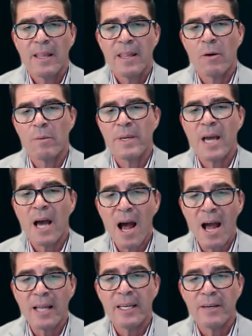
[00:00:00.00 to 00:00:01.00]
that would be
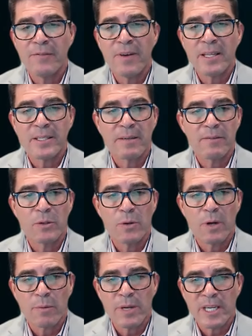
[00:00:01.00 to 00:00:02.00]
highly offensive
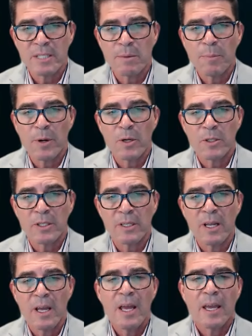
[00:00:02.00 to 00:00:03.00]
to a reasonable
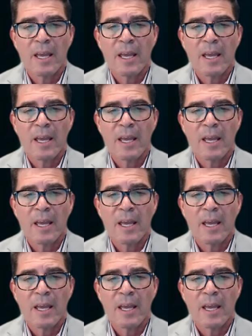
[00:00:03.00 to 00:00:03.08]
person,